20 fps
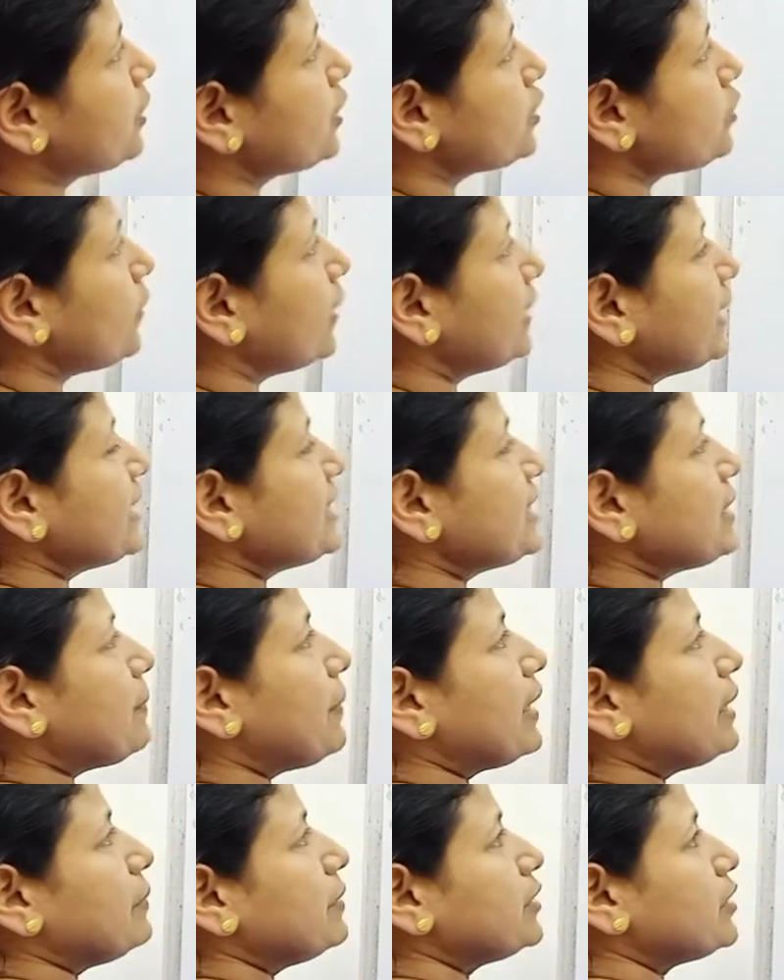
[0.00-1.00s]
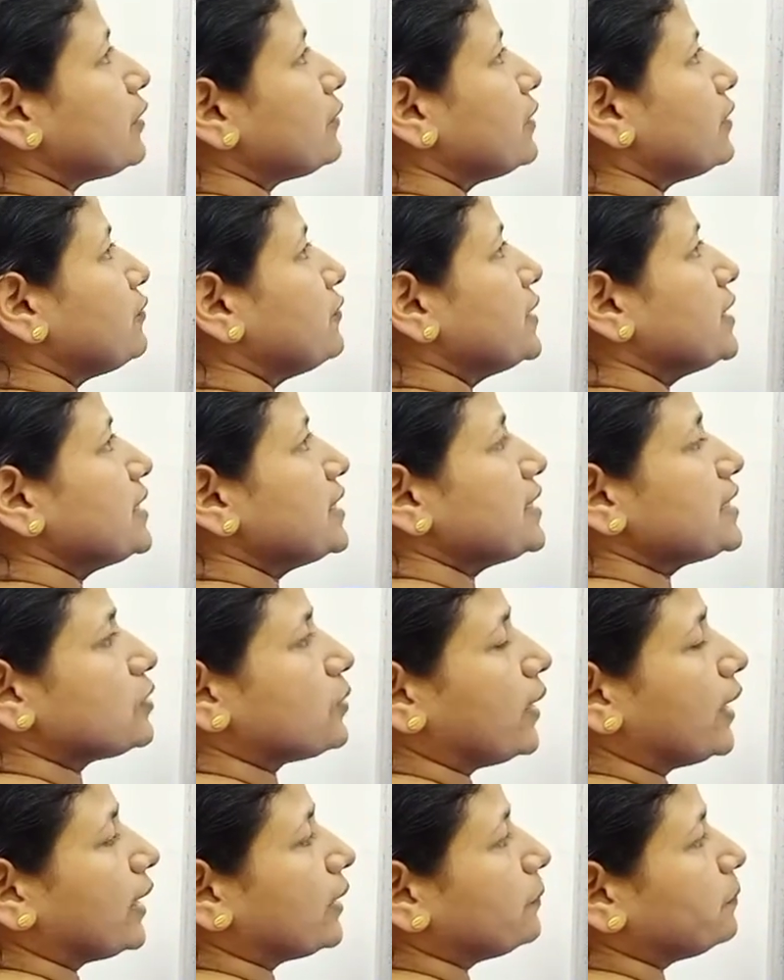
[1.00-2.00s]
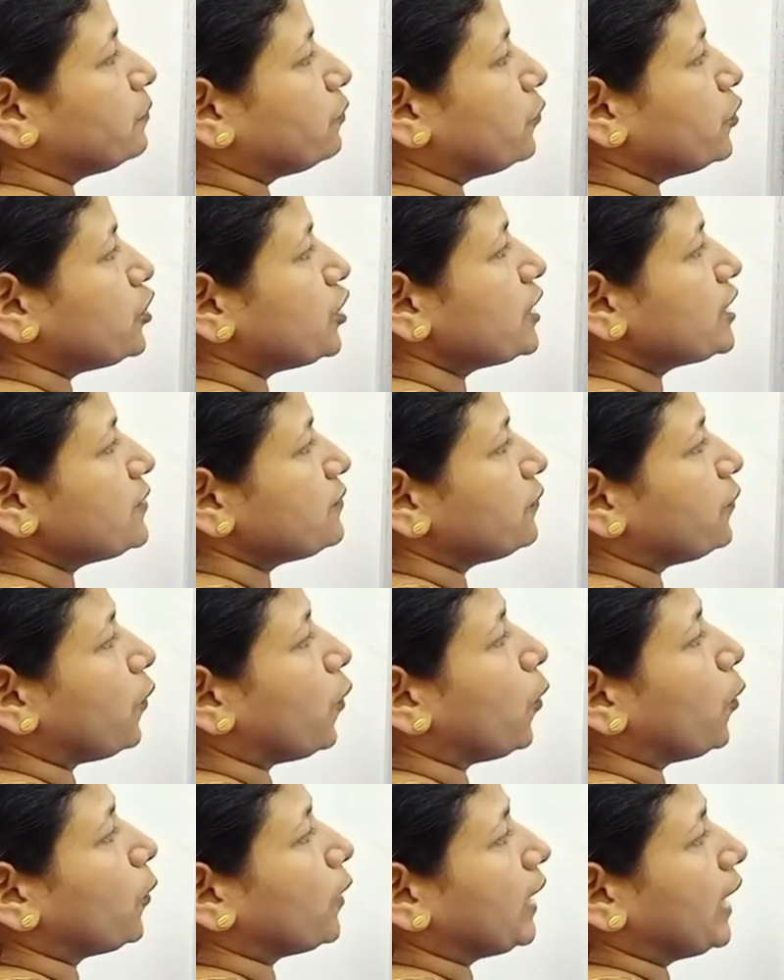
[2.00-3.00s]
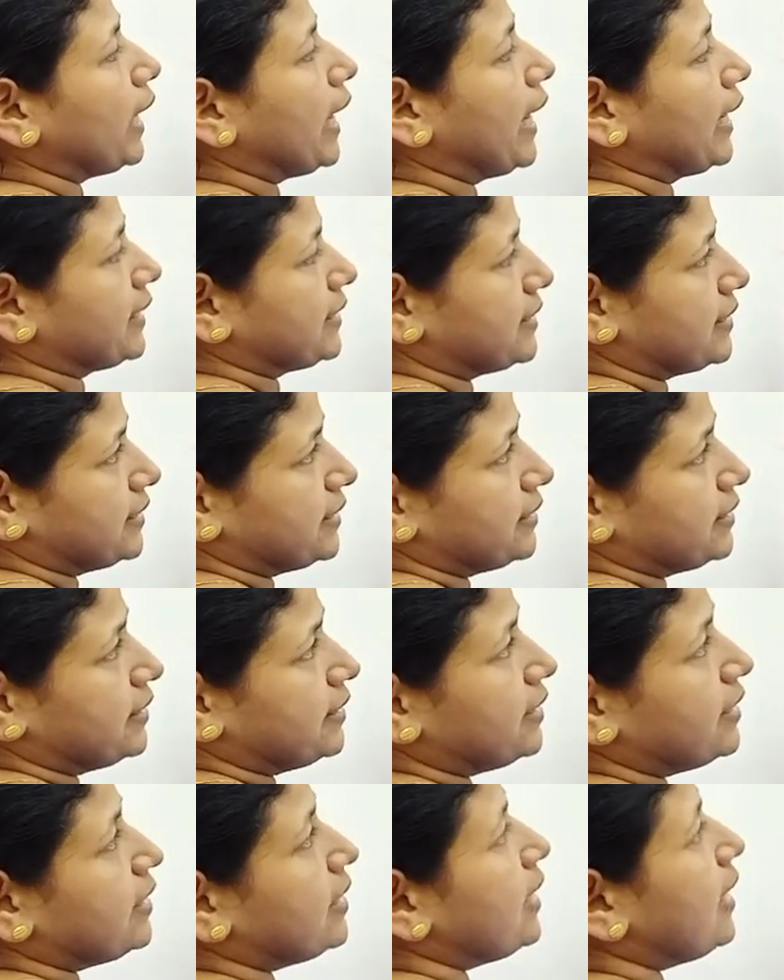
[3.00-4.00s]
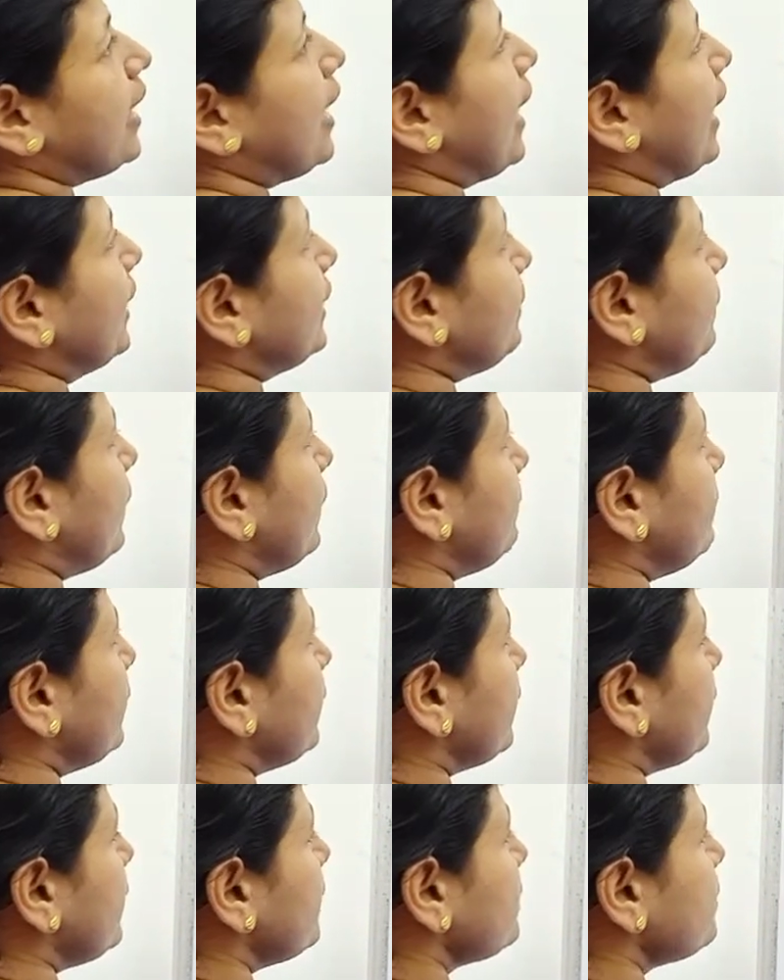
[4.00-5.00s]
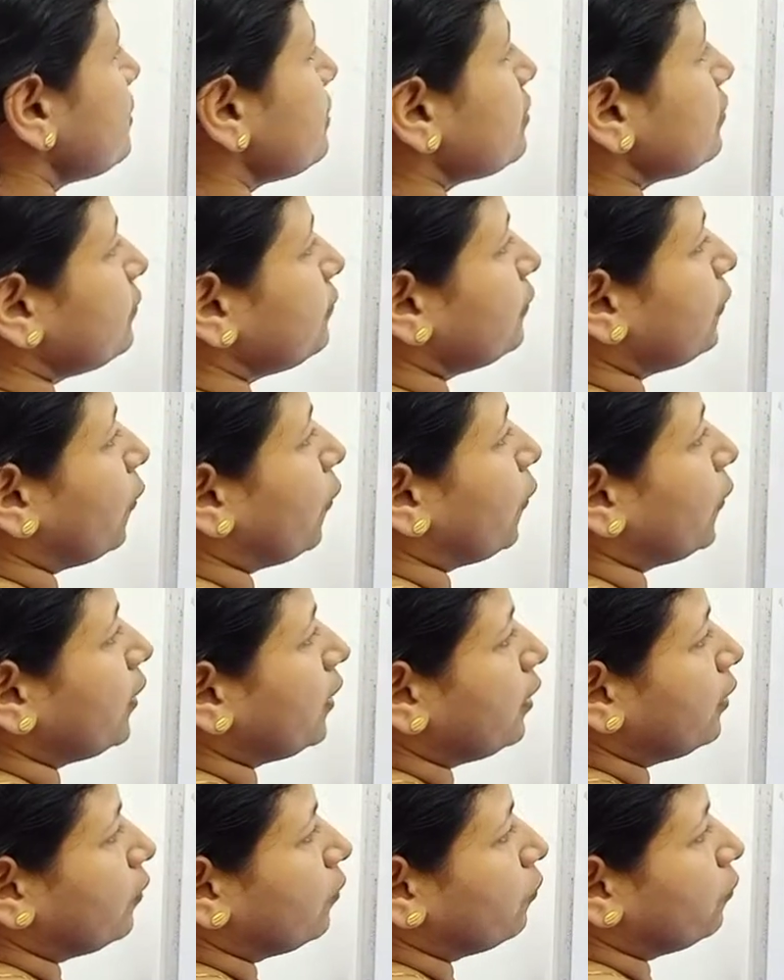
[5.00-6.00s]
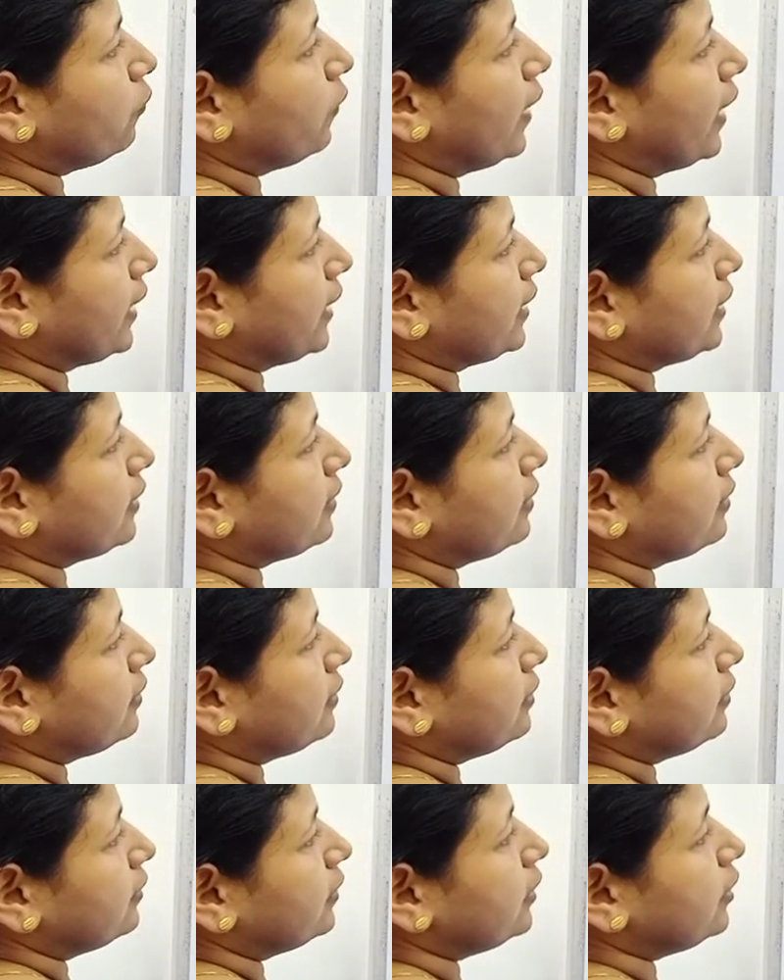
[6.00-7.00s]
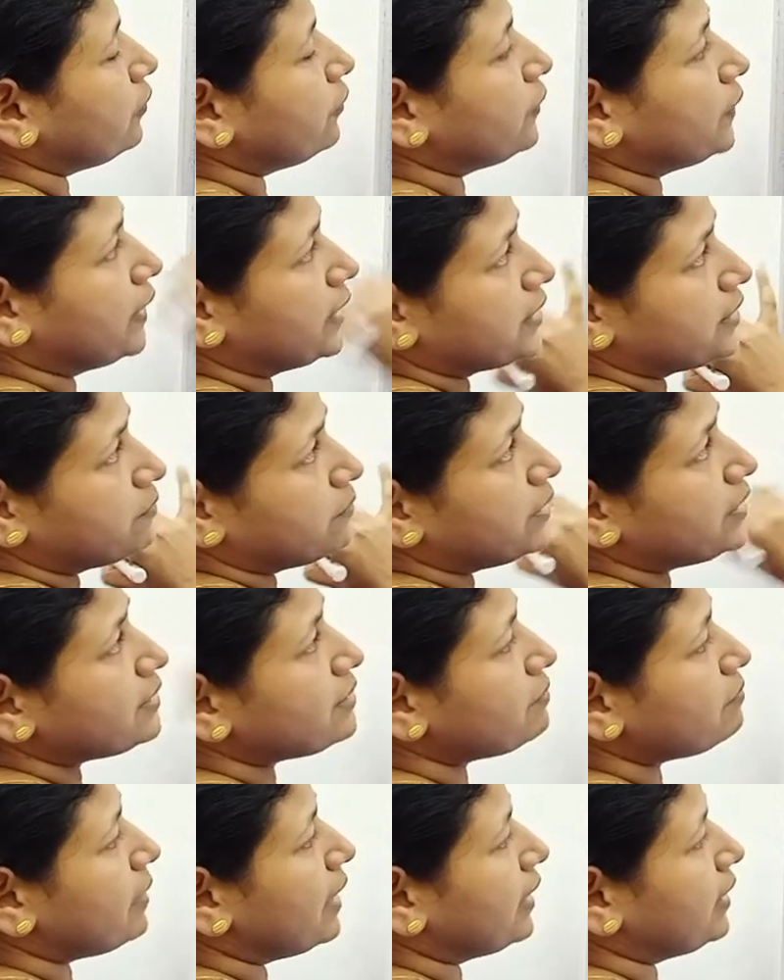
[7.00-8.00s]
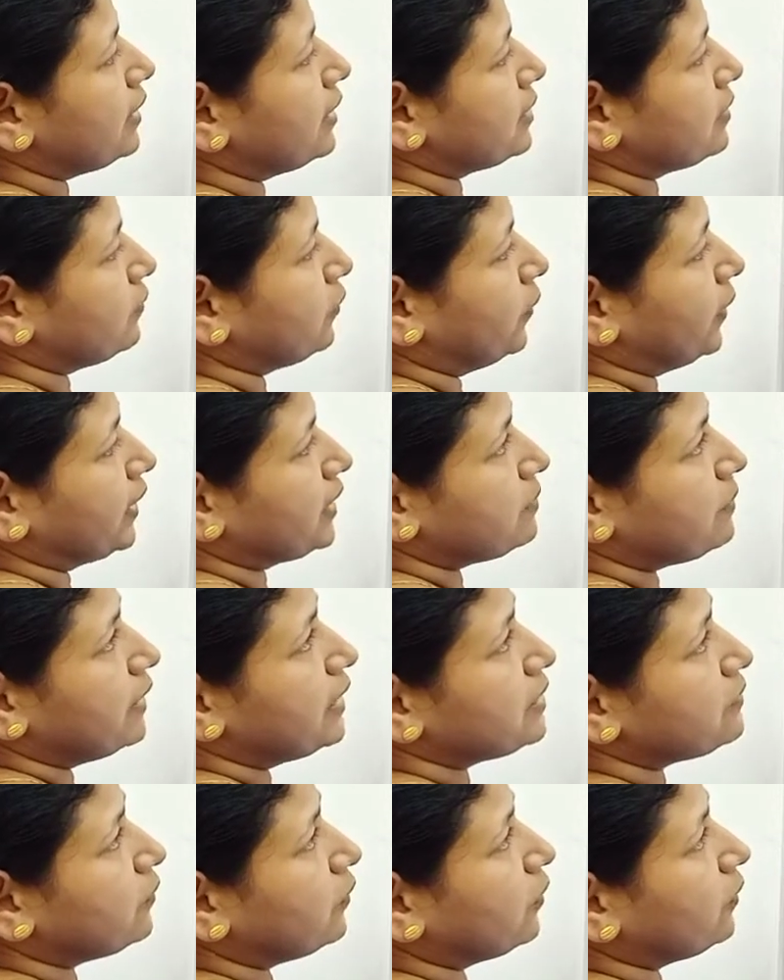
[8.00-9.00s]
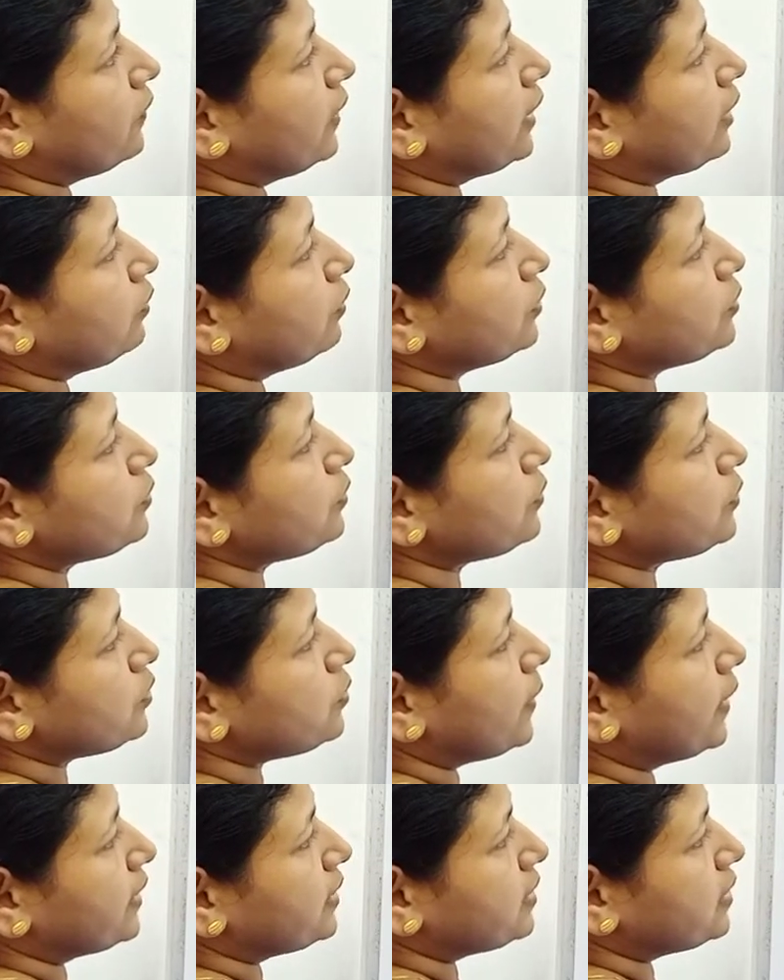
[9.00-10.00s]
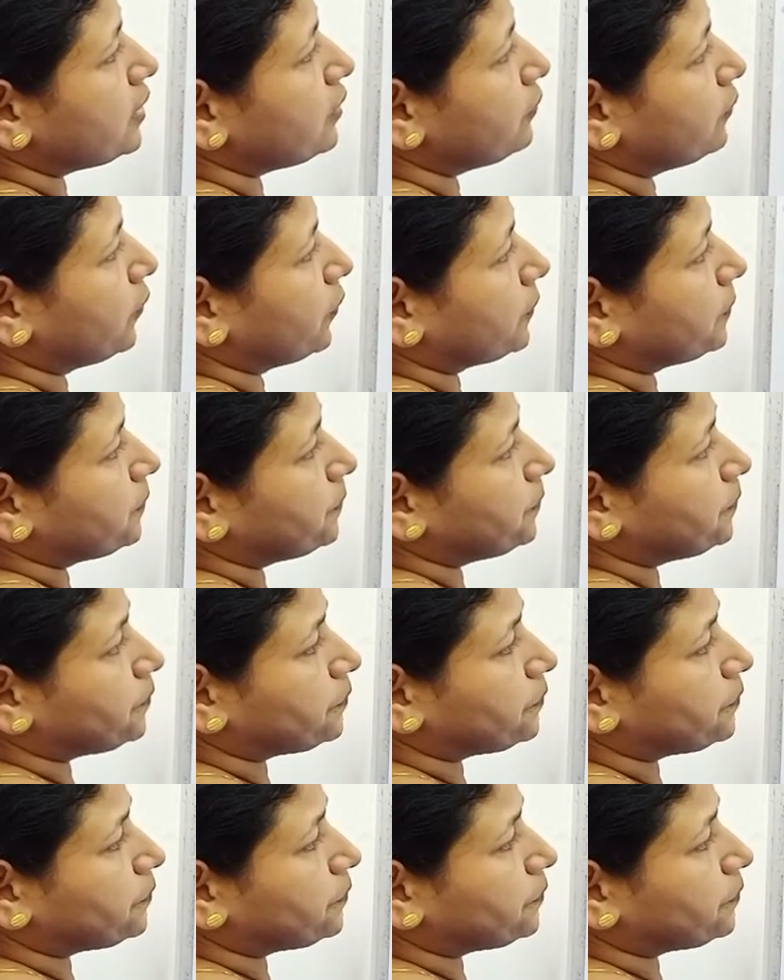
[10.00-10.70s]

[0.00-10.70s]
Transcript: So what is the perimeter of the first square, which is 4x, and the perimeter is 4y. The difference means minus 4x minus 4y equal to 24.